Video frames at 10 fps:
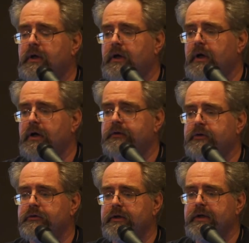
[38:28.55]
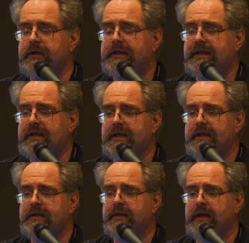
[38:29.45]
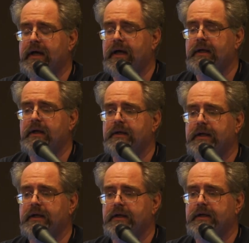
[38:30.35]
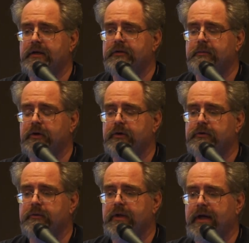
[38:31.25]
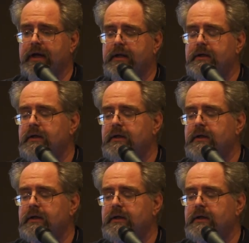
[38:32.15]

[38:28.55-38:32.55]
uh, if you can get keyed into that and they can get experience with that.